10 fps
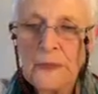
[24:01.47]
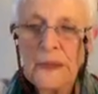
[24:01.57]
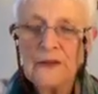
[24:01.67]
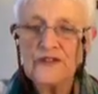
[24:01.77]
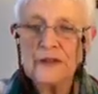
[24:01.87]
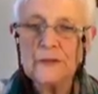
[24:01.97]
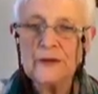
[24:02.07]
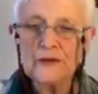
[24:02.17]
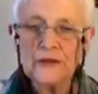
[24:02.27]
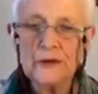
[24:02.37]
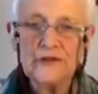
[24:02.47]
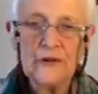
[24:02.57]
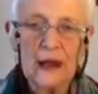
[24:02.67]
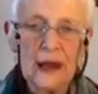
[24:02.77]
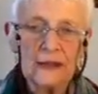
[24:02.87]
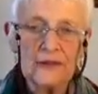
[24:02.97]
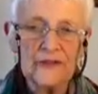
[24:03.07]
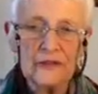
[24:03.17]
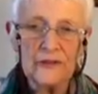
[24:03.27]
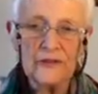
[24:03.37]
she would use her hands, she
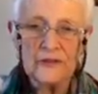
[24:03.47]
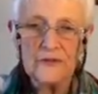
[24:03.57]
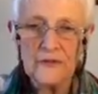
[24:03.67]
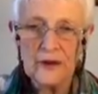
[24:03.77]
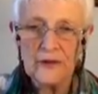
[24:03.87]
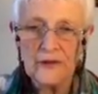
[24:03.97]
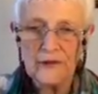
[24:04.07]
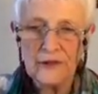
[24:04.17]
uses the fingers,